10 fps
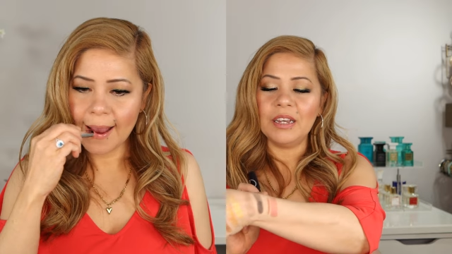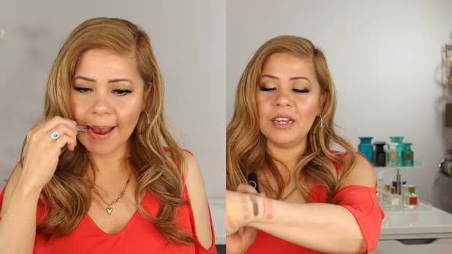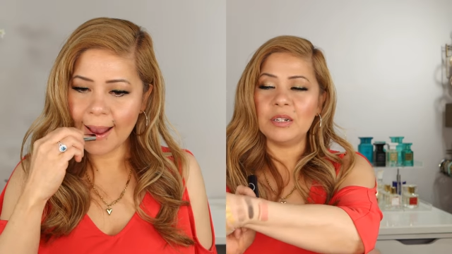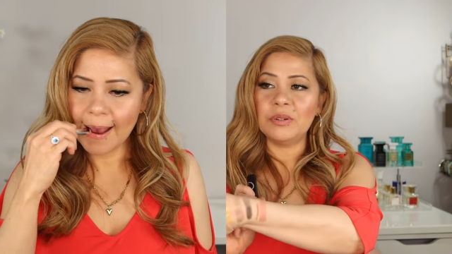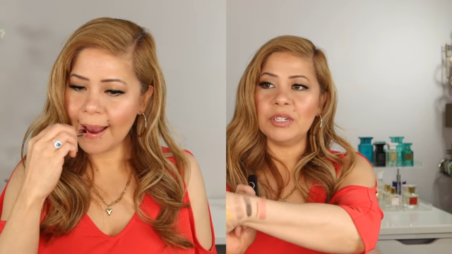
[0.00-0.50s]

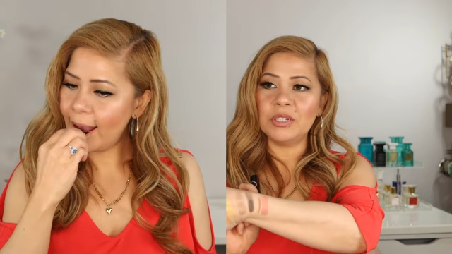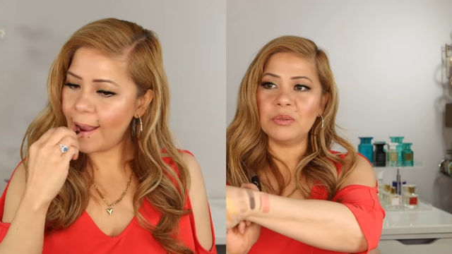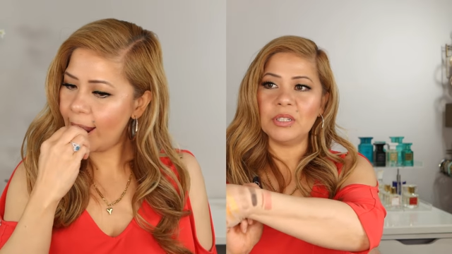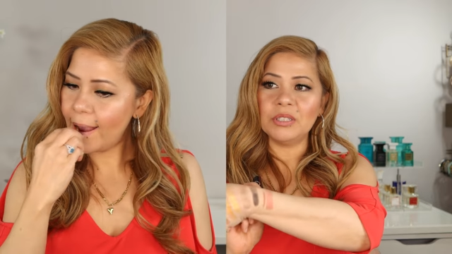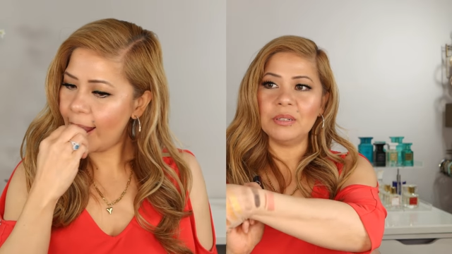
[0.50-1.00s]
Speaker 1: Mm. i already swatched,
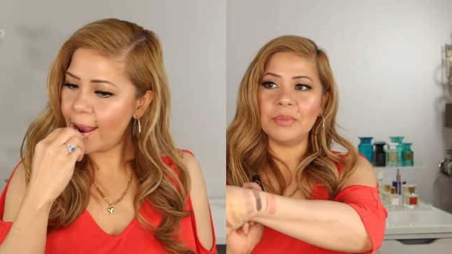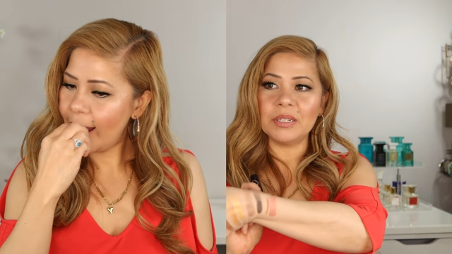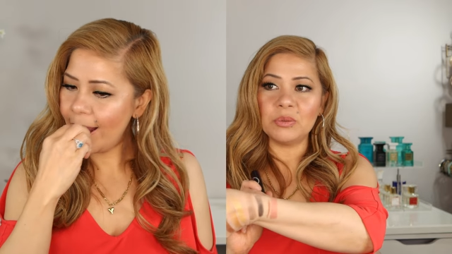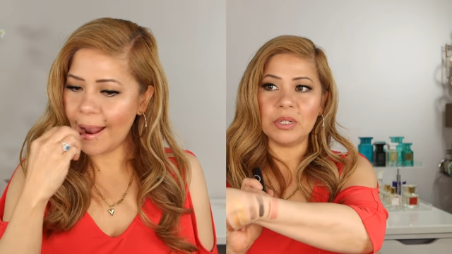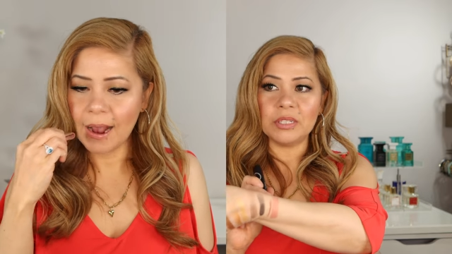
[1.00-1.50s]
swatch it,
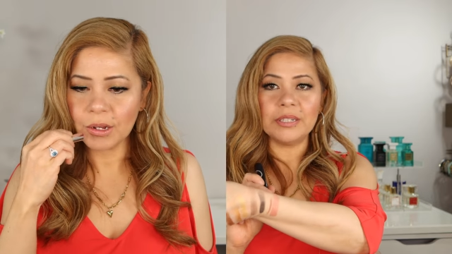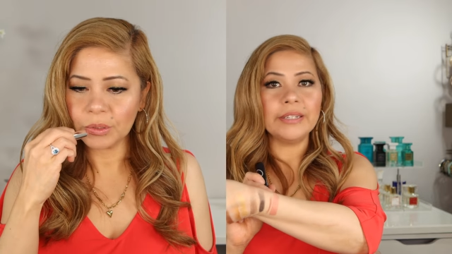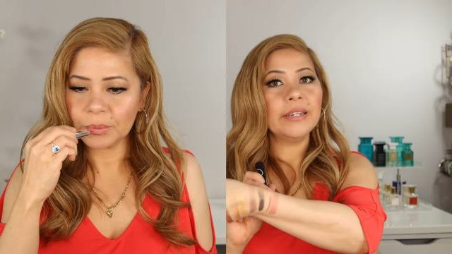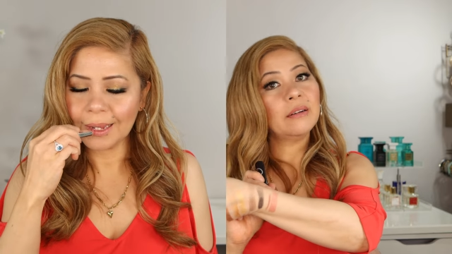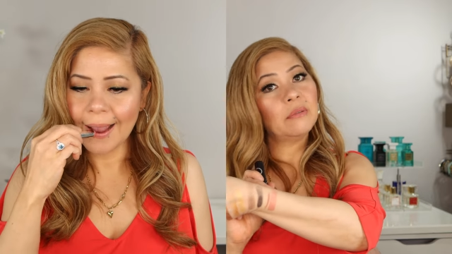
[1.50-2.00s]
but swatch it
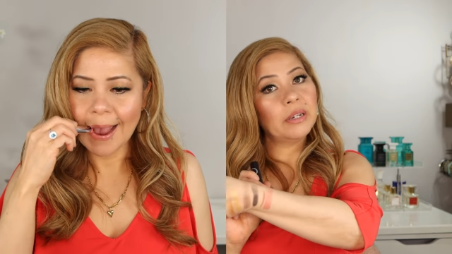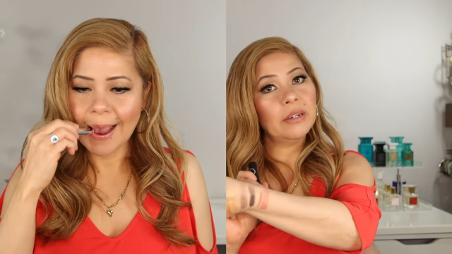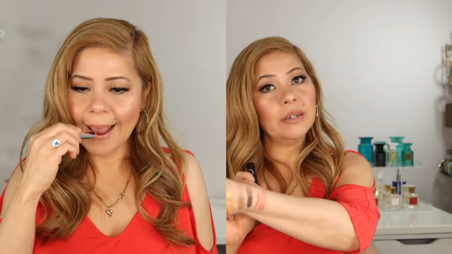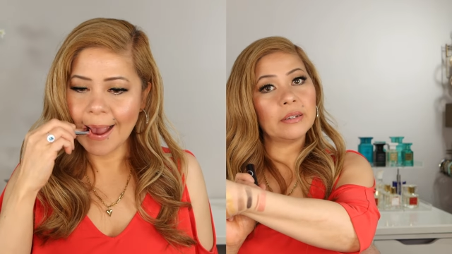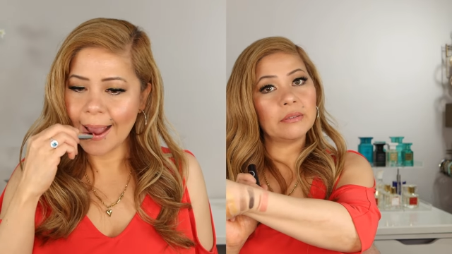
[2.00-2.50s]
again. Why
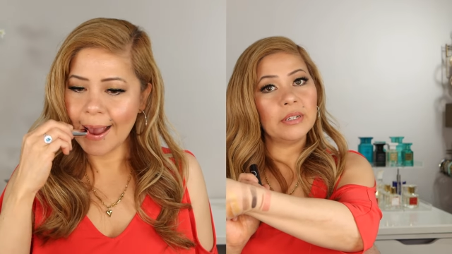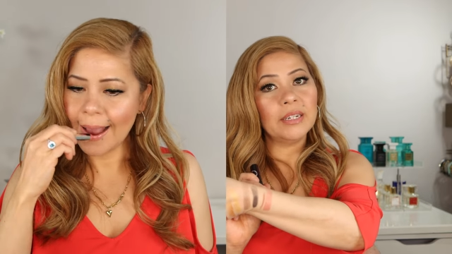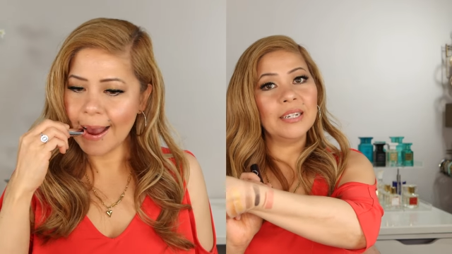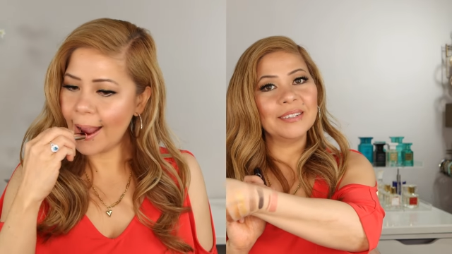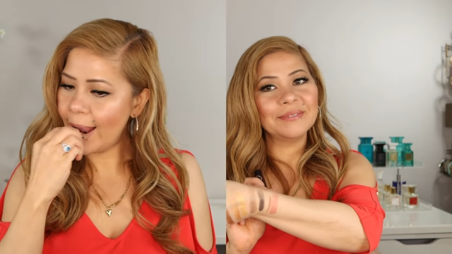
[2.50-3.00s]
not, that's
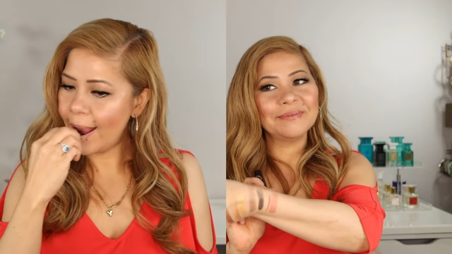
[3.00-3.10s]
right? Pretty.